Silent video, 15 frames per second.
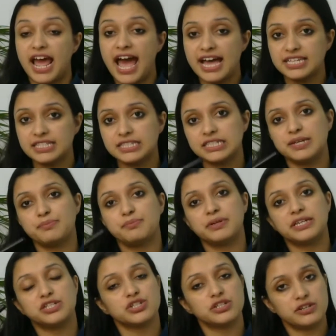As the
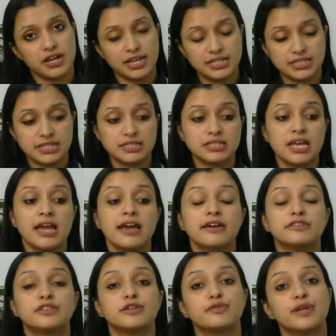temperature rises,
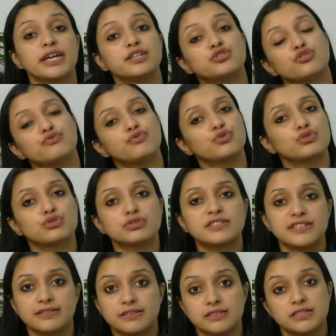the rate of
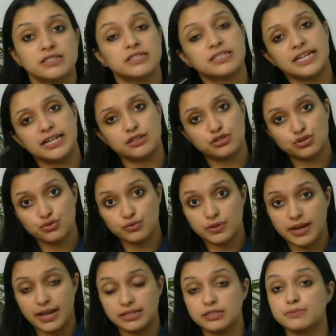photosynthesis tends to
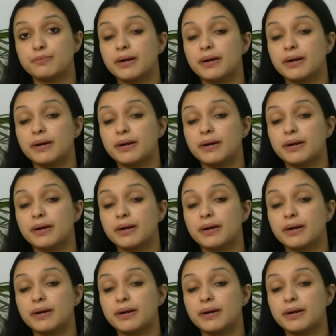rise,